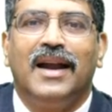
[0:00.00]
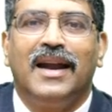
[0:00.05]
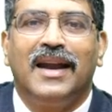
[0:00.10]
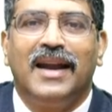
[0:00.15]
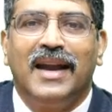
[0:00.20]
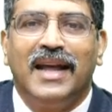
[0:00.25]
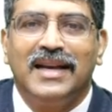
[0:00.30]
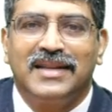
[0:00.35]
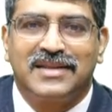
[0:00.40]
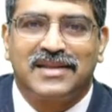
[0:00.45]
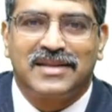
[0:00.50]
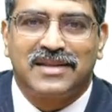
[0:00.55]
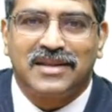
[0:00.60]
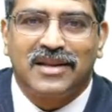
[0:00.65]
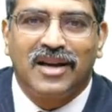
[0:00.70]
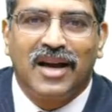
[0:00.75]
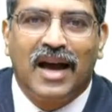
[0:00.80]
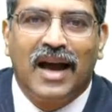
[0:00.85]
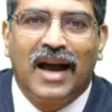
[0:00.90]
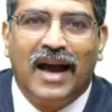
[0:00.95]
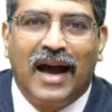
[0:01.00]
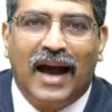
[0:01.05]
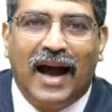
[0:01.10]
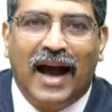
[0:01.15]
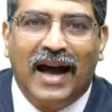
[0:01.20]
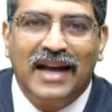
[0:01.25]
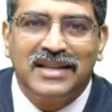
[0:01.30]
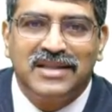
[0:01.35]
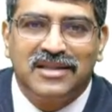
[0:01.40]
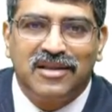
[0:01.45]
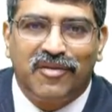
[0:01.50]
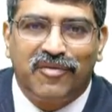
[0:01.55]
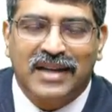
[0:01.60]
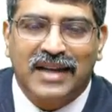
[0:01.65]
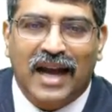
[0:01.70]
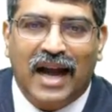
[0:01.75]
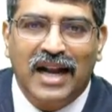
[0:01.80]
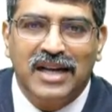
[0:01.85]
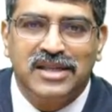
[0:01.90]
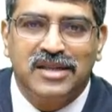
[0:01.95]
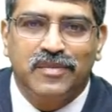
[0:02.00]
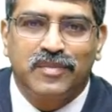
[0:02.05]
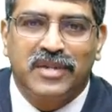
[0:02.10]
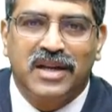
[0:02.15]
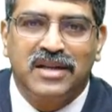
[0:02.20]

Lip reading: Next, as the calcium